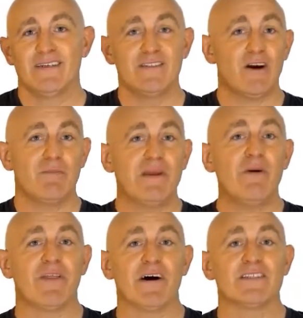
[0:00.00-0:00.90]
So be
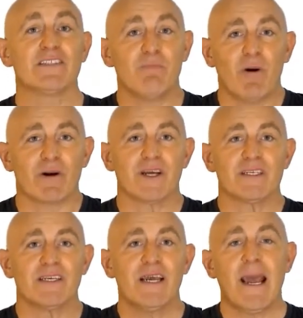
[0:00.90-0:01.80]
with us, support
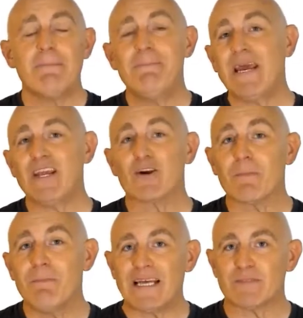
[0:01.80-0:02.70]
us, and pick your
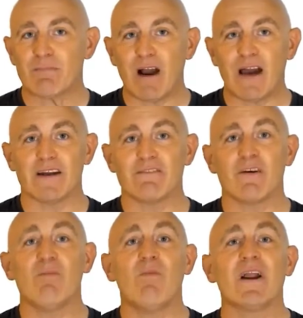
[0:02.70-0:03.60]
best product
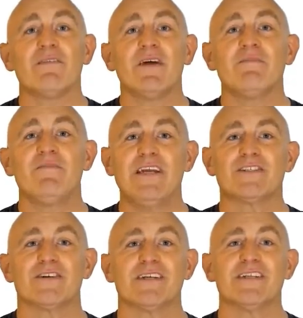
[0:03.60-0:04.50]
from one of them
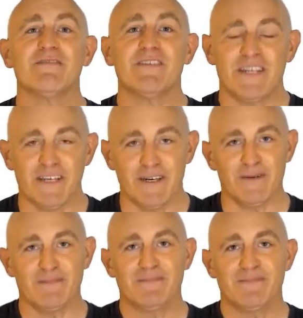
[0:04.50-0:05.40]
featured in the
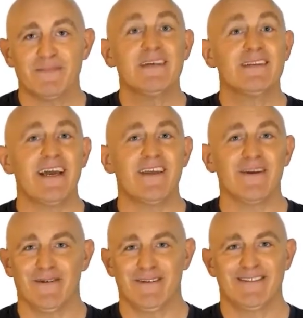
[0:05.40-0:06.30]
video. Thank
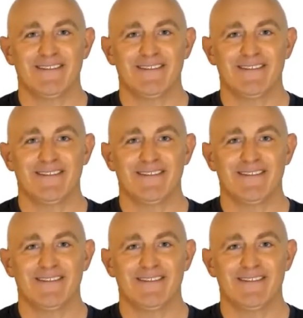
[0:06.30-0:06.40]
you.